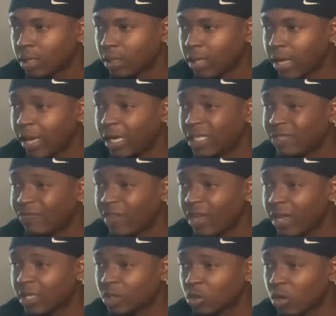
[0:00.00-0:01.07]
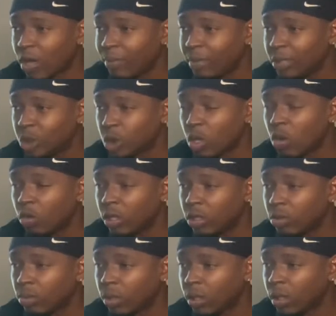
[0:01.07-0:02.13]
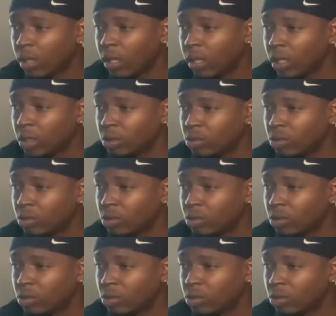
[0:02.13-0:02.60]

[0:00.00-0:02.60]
I hate his fans, so I be trolling them and